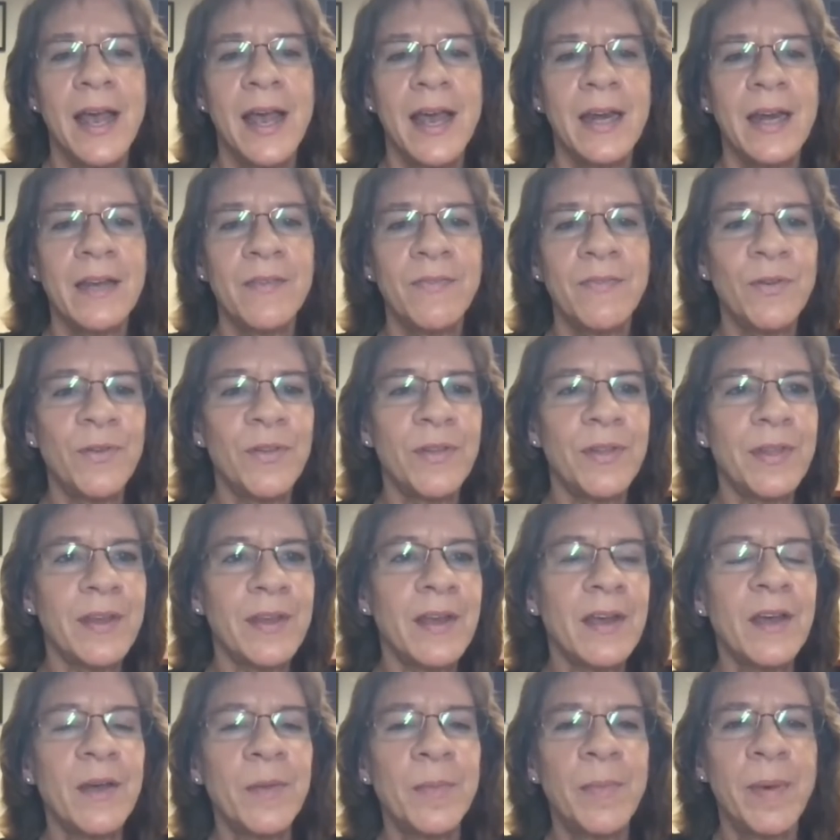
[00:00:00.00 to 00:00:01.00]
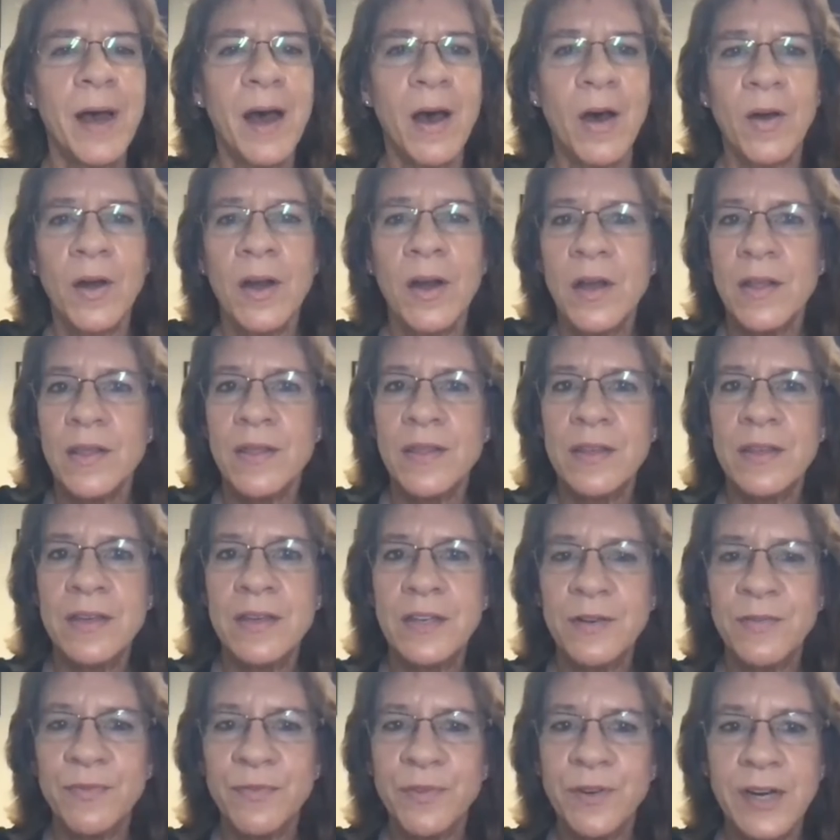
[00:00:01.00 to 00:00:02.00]
And if you think about the
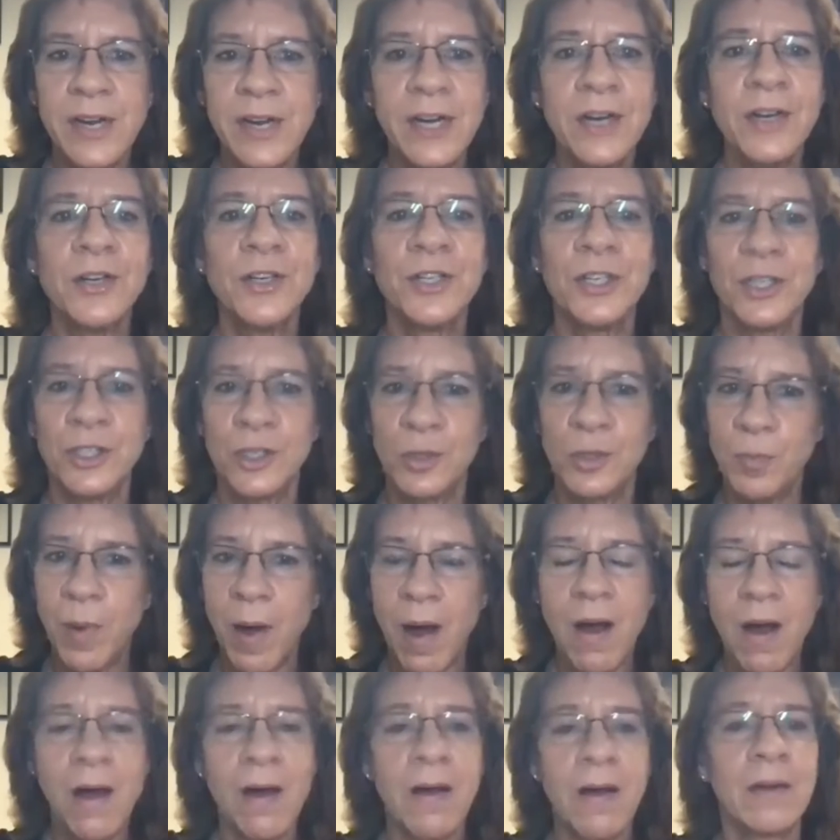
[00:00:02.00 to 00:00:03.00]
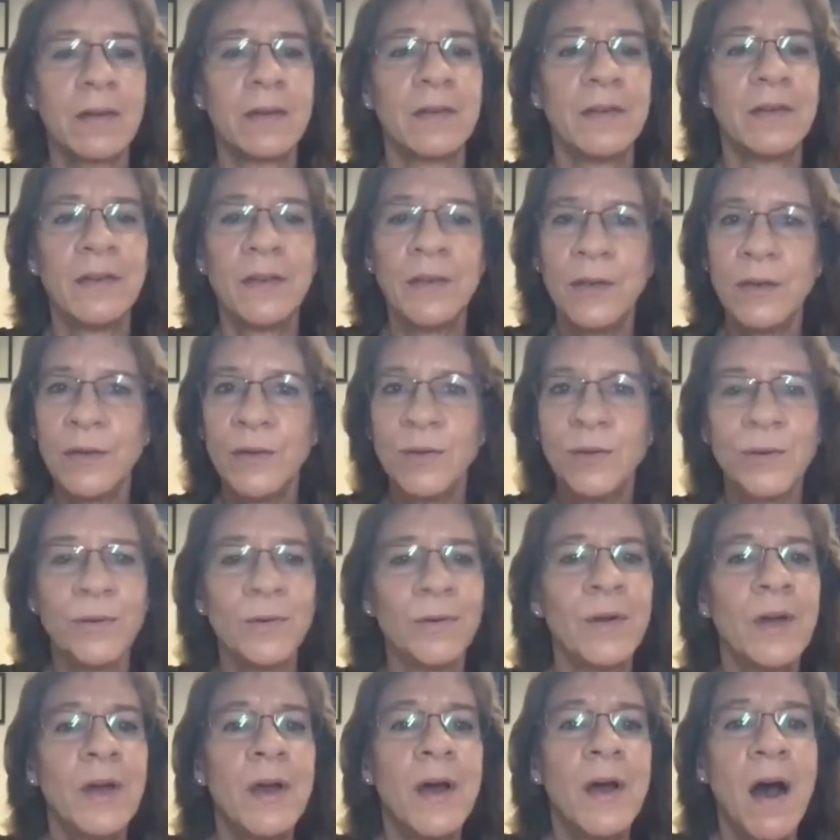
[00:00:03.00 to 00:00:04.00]
different energies, Peng,
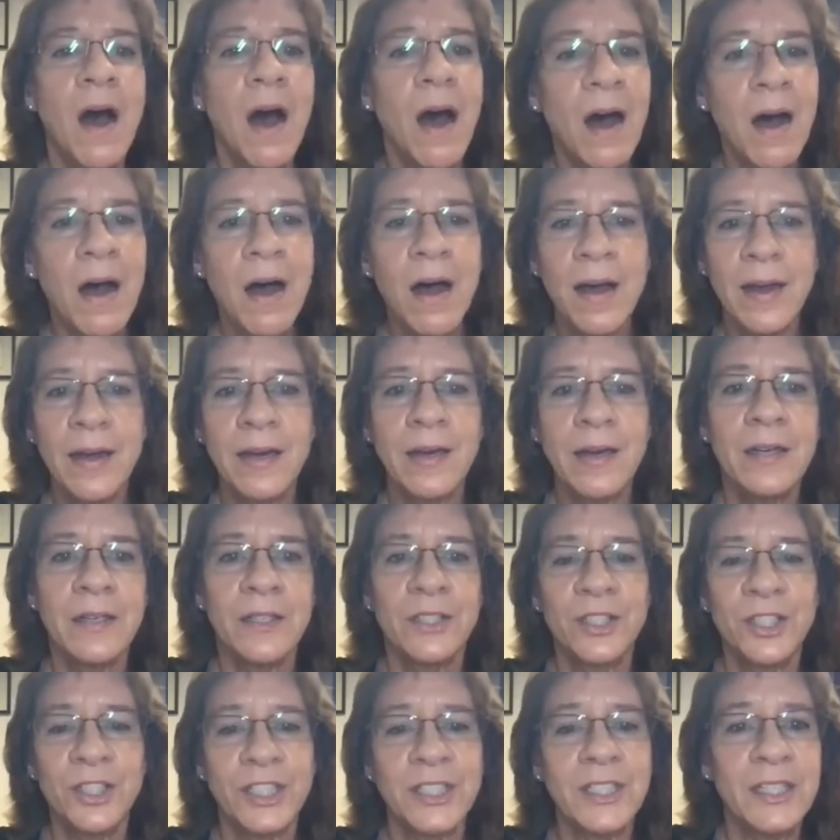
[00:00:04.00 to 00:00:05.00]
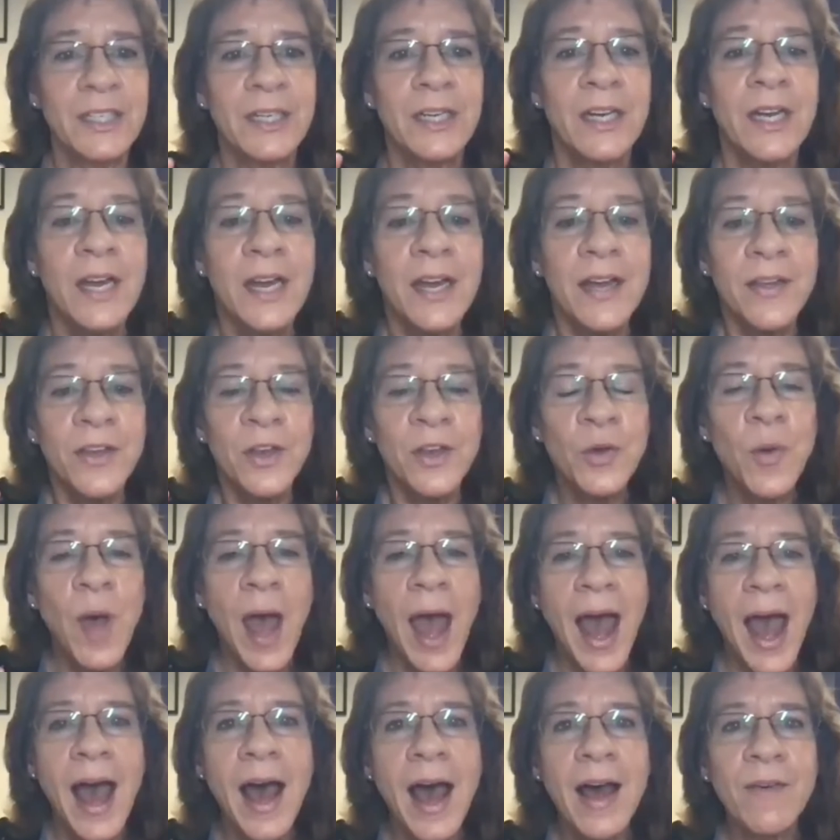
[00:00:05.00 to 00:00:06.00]
Lu, An, Ji, you
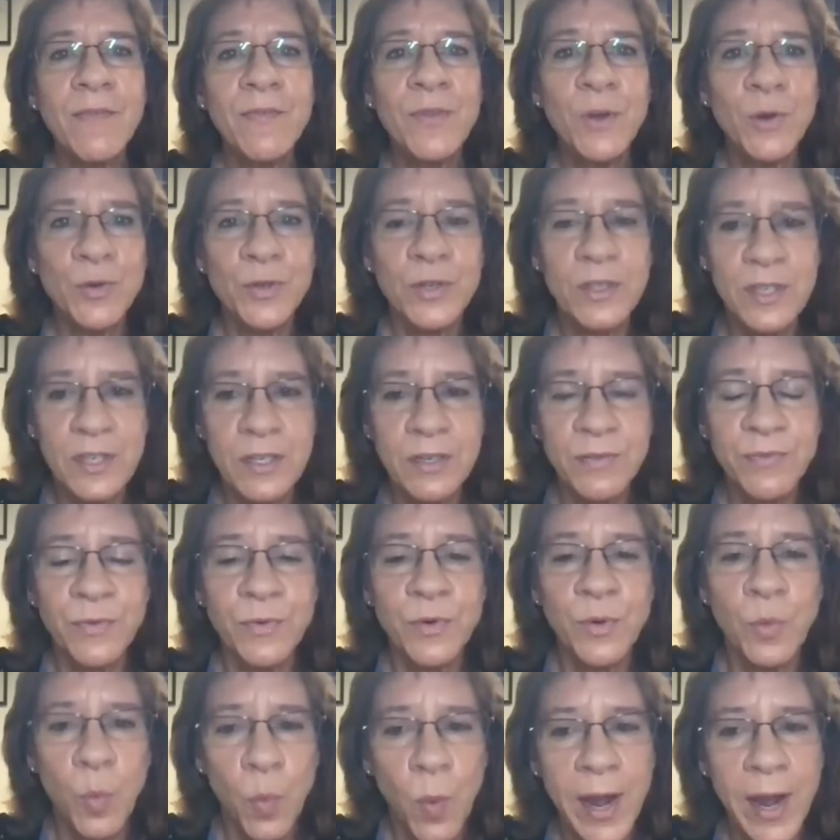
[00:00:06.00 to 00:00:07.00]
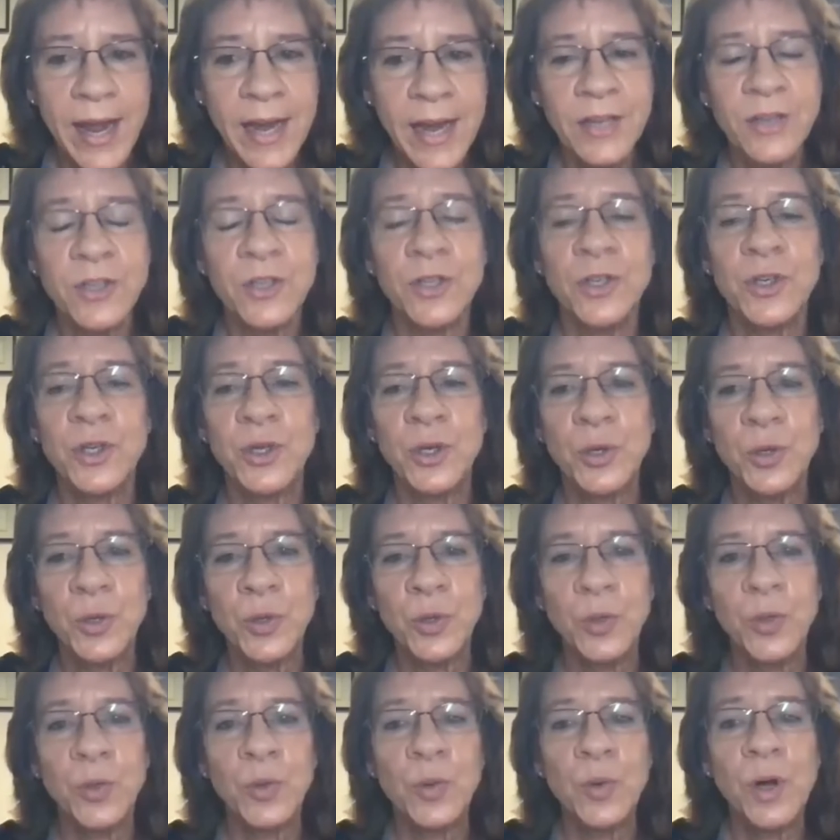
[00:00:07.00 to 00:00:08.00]
have those different ways
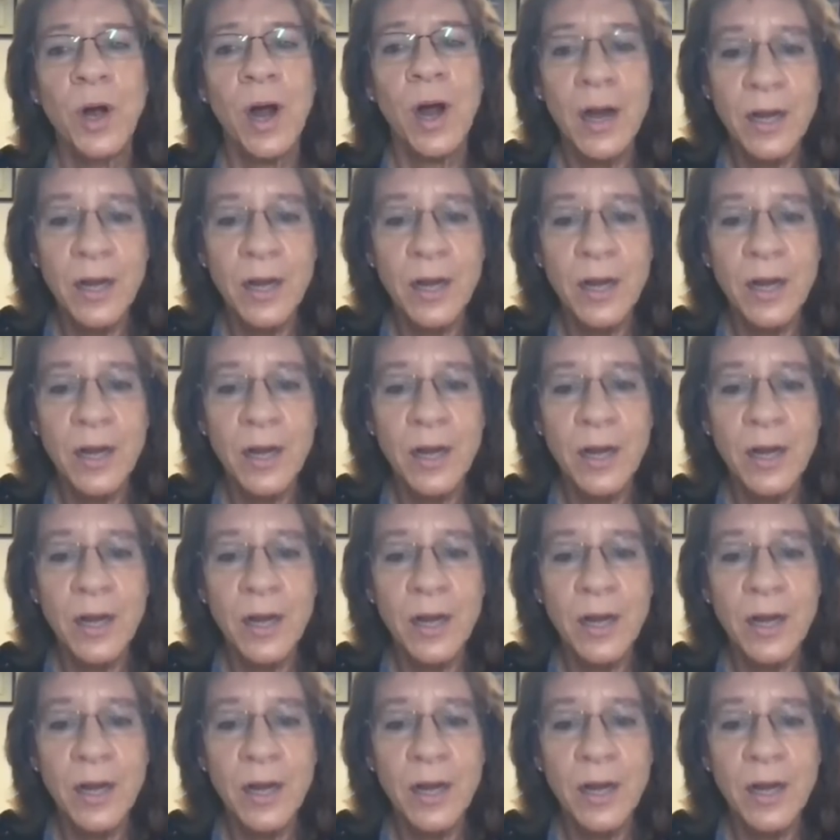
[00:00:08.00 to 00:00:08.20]
to